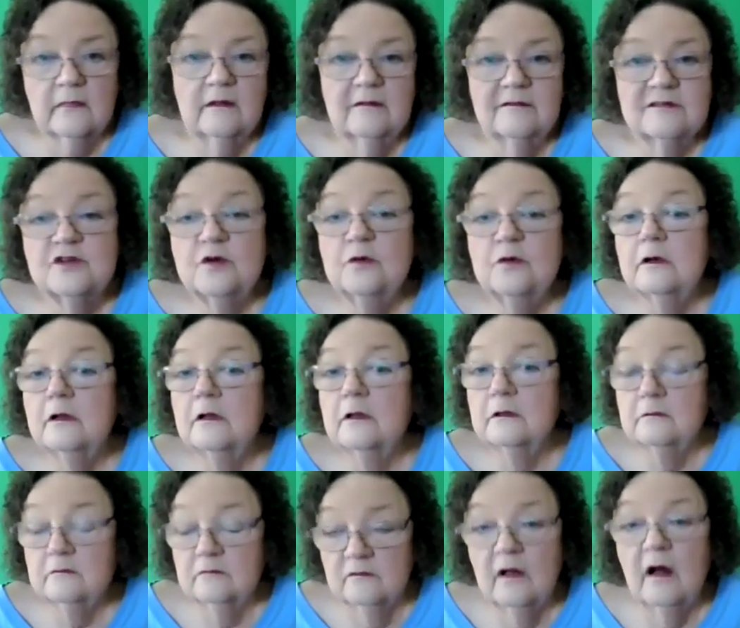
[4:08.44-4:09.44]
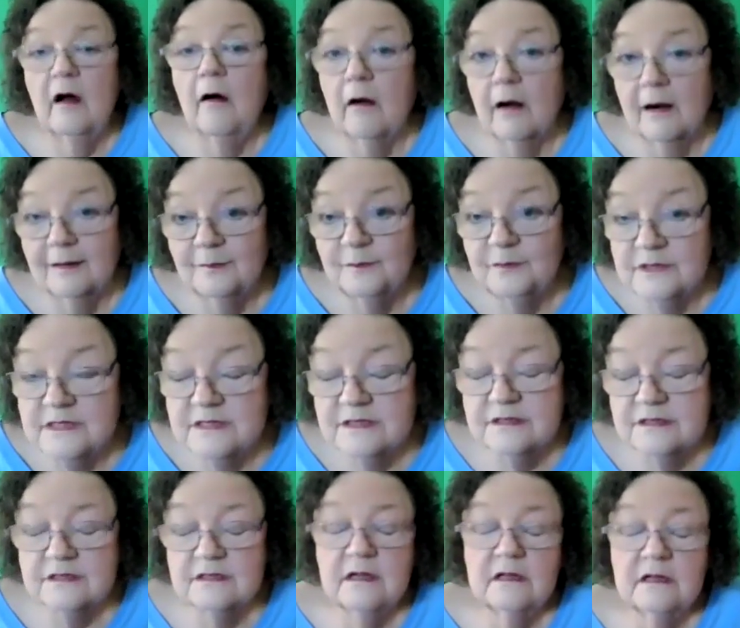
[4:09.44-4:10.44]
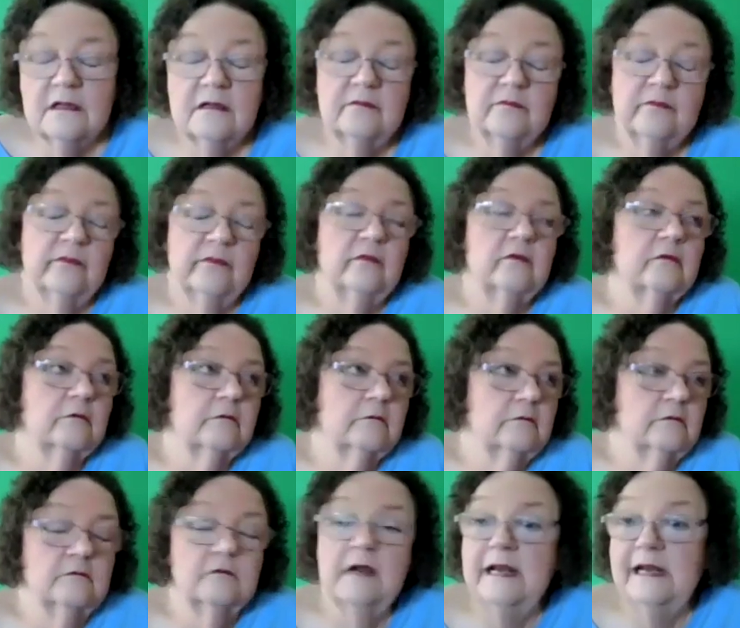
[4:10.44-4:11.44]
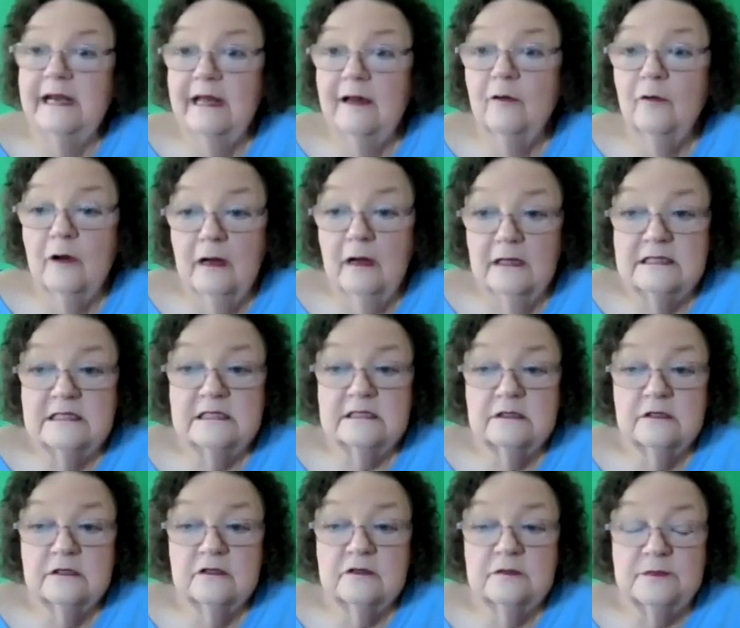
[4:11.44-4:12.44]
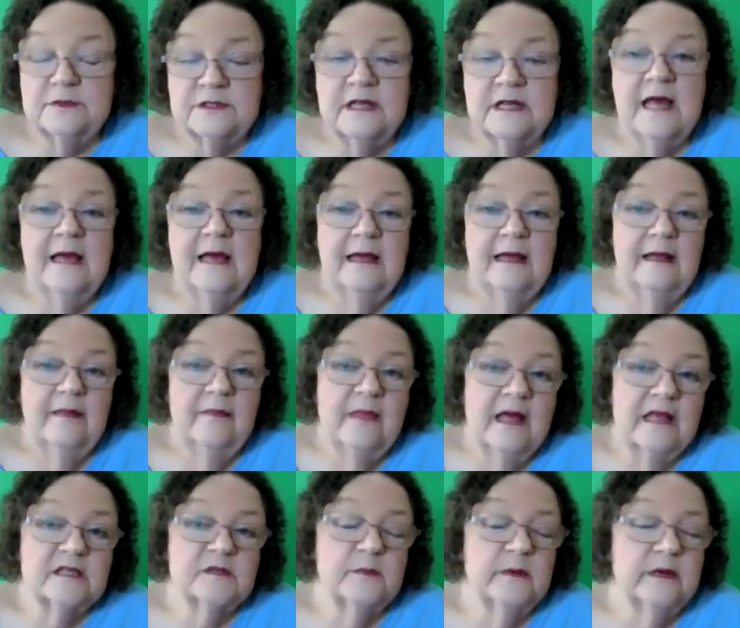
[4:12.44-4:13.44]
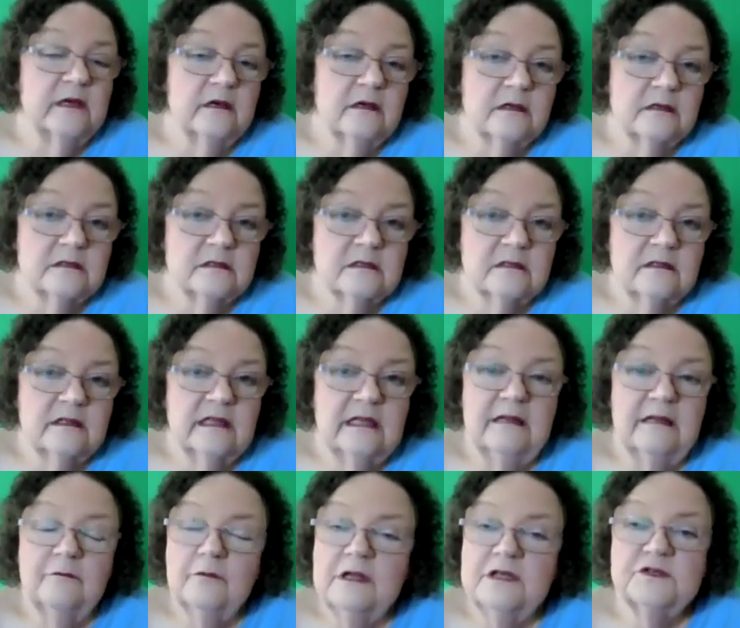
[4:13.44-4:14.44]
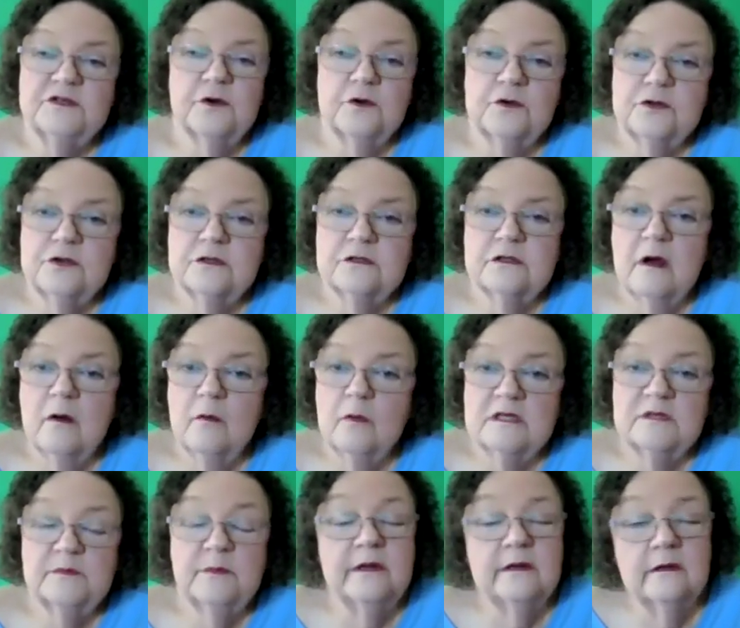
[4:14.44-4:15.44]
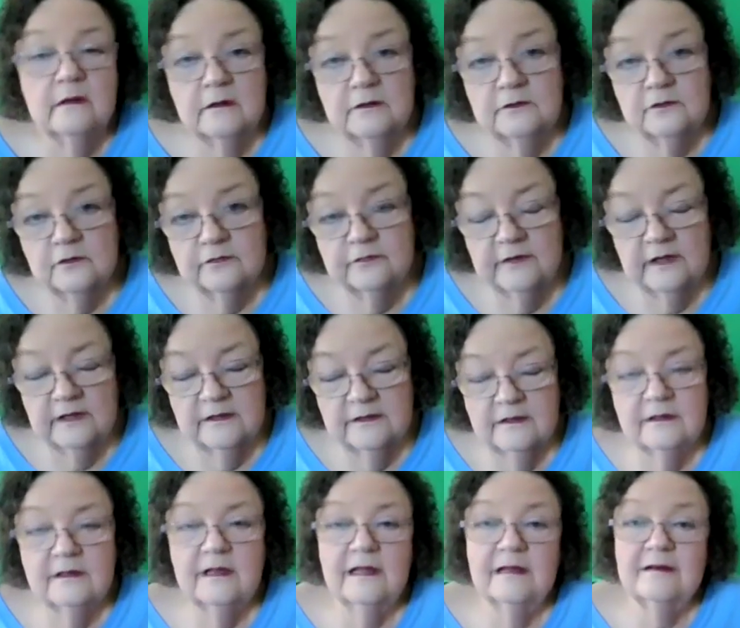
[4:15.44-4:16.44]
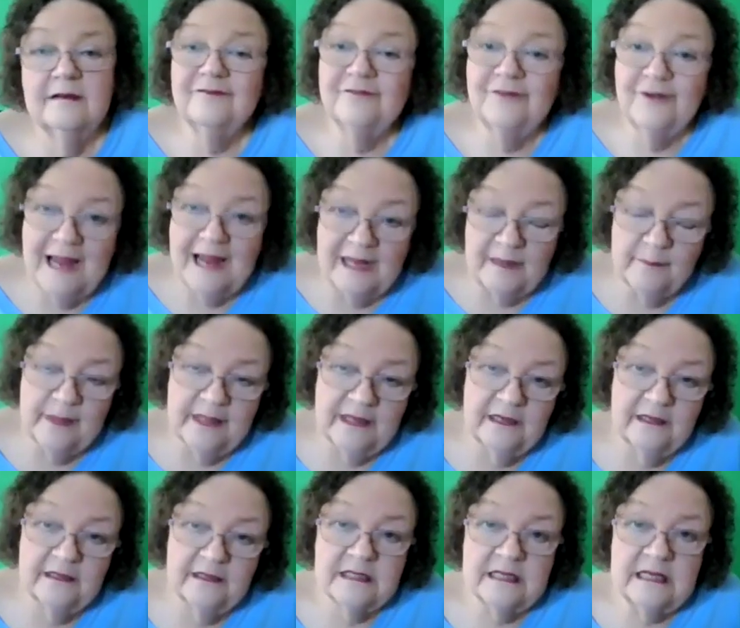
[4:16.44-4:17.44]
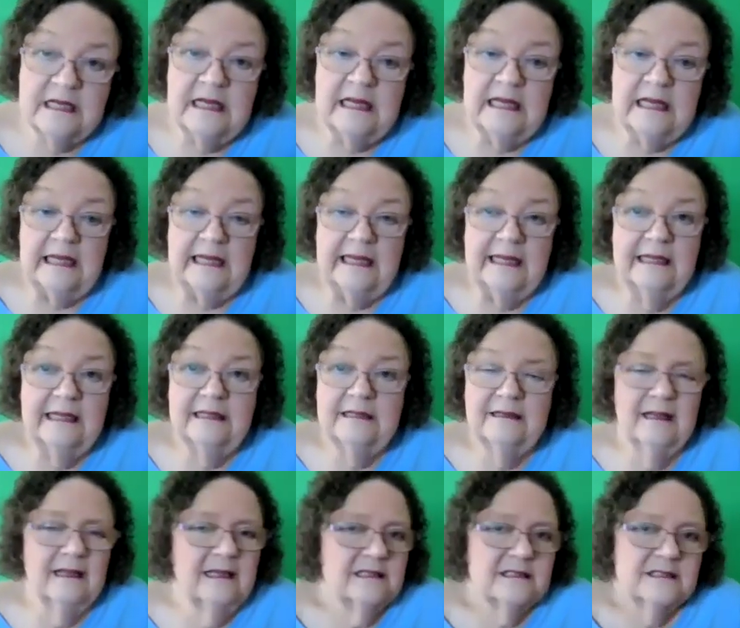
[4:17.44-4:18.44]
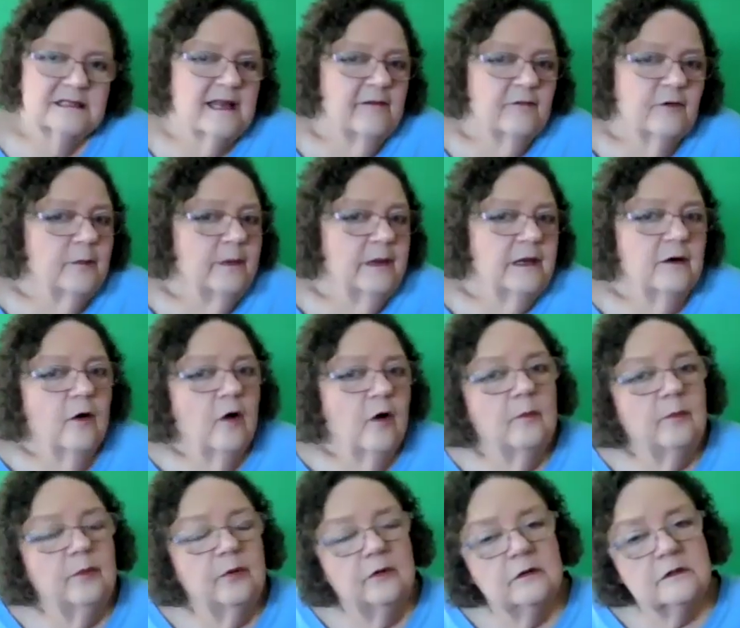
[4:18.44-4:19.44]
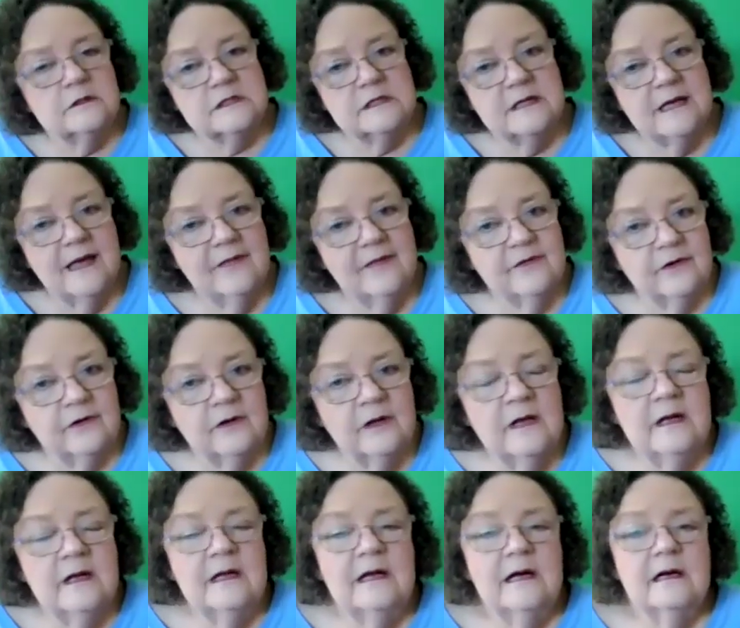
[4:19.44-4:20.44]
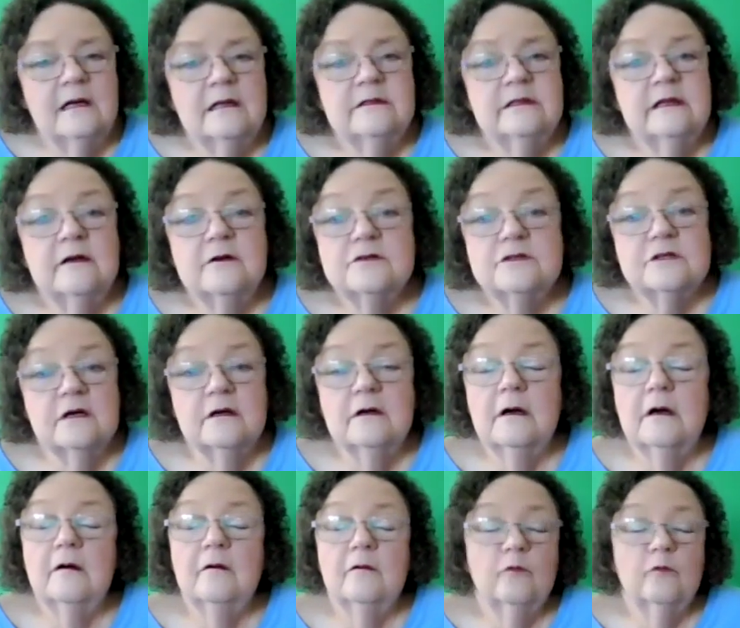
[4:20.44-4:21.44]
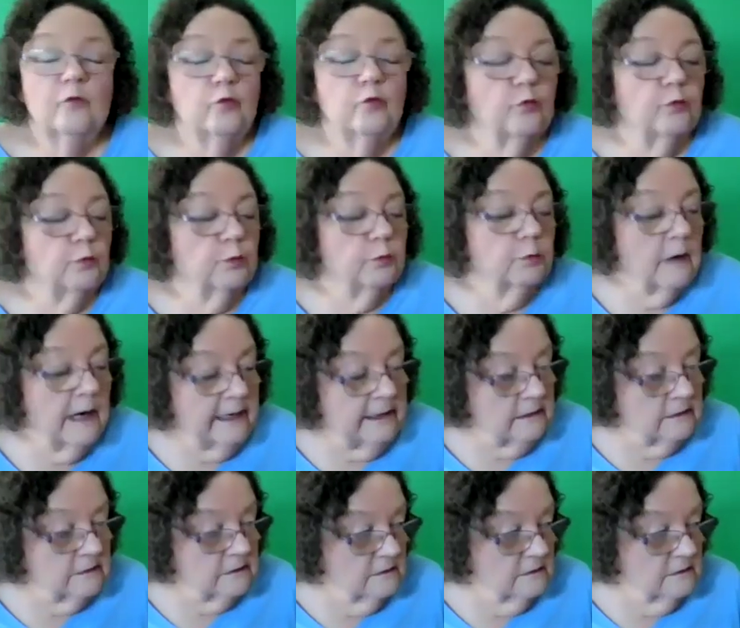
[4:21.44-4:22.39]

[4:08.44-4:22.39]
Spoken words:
so-called harmless radioisotopes, and that's because the research has always been underfunded and fragmented, and it's never been all pulled together. There's a great